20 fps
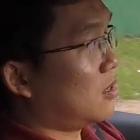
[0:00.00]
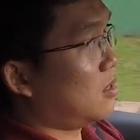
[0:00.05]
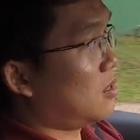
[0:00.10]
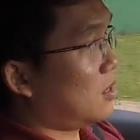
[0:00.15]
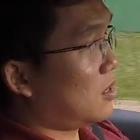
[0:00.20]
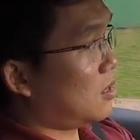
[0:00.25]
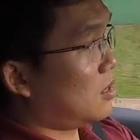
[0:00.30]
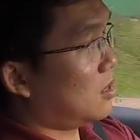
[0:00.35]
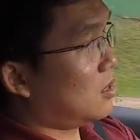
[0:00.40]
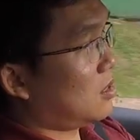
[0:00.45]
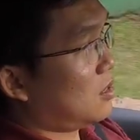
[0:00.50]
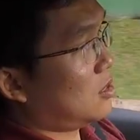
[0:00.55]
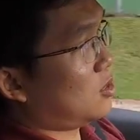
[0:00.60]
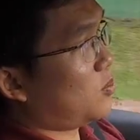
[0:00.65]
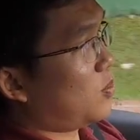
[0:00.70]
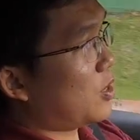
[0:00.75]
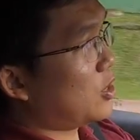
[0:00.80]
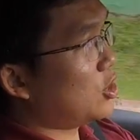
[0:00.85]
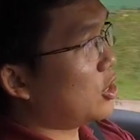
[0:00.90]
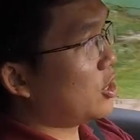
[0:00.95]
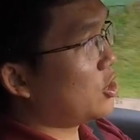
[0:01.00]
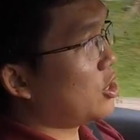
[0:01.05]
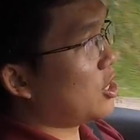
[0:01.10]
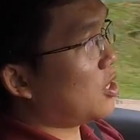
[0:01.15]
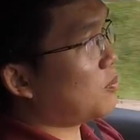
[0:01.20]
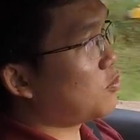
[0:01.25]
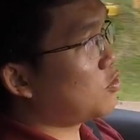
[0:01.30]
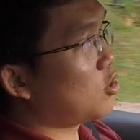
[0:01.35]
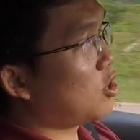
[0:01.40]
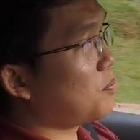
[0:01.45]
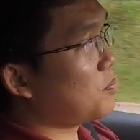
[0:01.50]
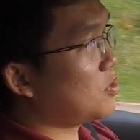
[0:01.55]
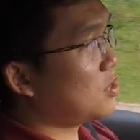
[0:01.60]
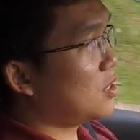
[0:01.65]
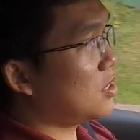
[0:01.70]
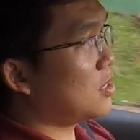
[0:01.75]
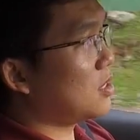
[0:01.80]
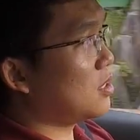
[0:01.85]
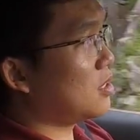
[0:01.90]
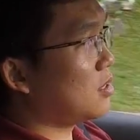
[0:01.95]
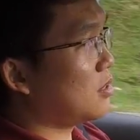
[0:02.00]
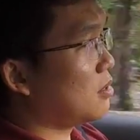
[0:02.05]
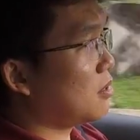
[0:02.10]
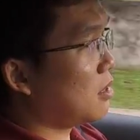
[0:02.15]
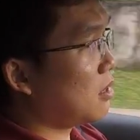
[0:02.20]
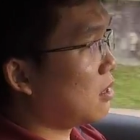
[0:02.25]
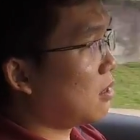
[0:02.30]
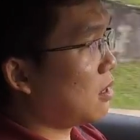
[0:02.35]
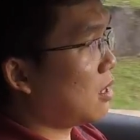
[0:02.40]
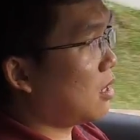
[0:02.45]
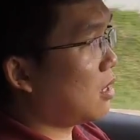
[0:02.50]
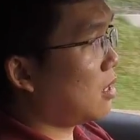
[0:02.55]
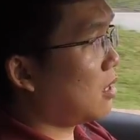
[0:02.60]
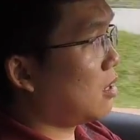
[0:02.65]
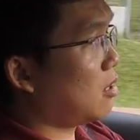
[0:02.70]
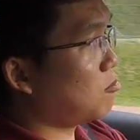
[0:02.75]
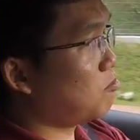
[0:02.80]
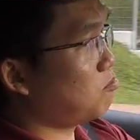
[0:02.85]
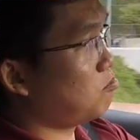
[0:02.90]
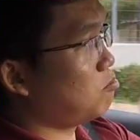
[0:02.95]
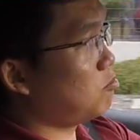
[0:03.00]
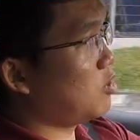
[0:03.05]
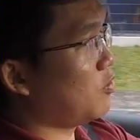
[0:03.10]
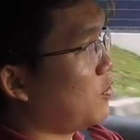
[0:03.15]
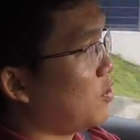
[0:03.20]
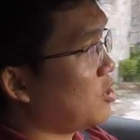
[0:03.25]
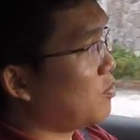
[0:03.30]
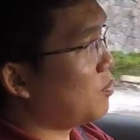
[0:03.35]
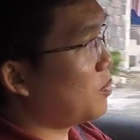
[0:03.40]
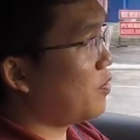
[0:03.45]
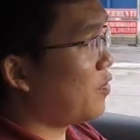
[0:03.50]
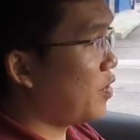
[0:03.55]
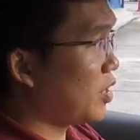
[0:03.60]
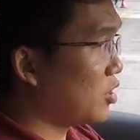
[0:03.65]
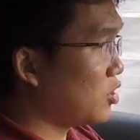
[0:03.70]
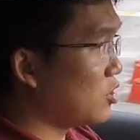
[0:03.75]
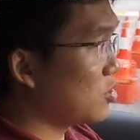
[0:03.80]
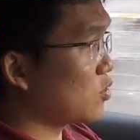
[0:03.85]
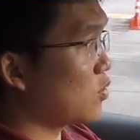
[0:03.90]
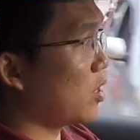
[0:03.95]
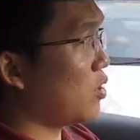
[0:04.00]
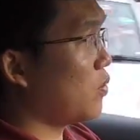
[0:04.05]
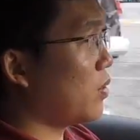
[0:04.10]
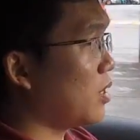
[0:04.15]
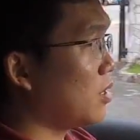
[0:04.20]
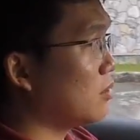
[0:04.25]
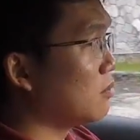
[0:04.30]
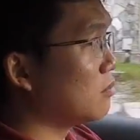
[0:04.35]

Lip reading: The suspension actually absorbs the surface imperfections quite well.